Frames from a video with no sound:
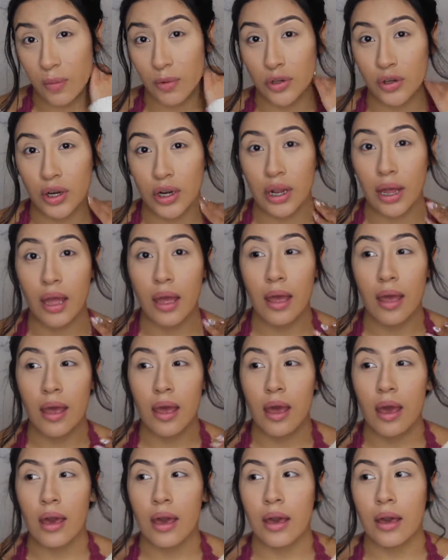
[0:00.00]
We're trying to
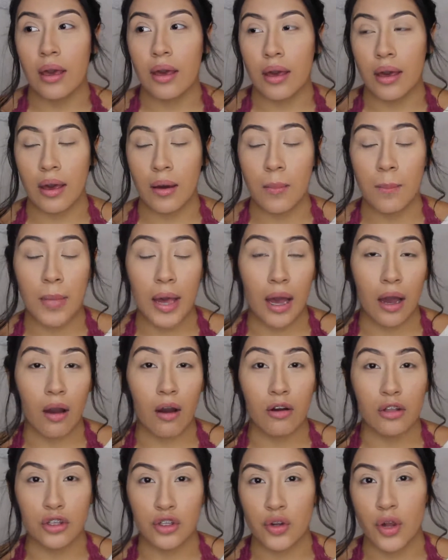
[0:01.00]
come
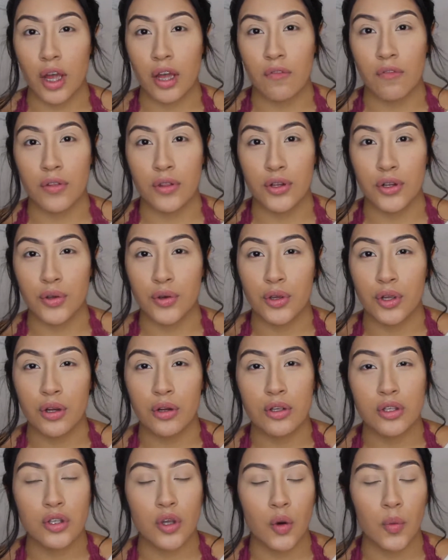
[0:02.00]
back on track for the new
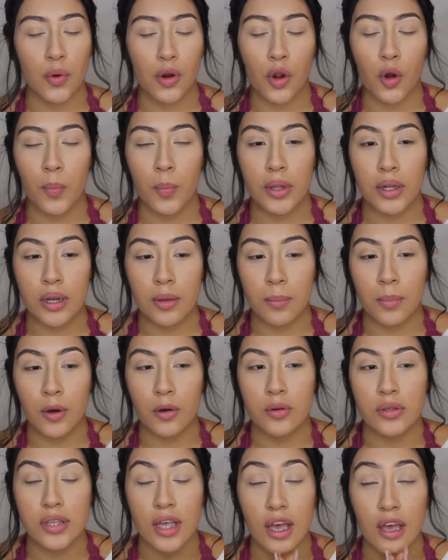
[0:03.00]
year, so we're hoping to
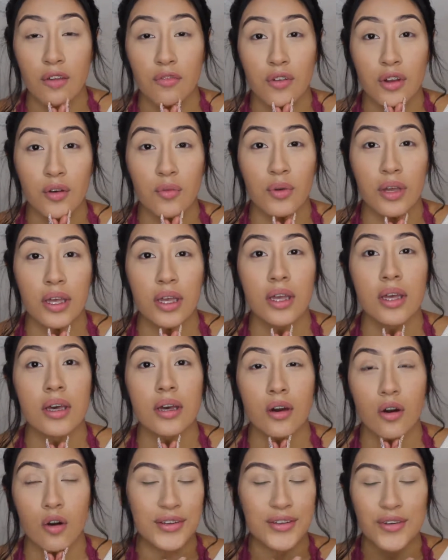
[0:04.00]
post every week.
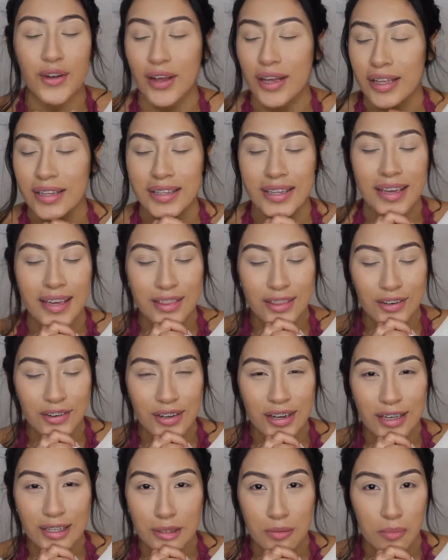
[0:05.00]
We're trying to get there,
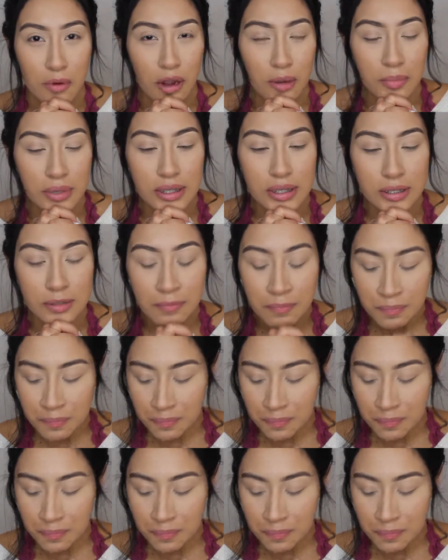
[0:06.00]
guys, I promise.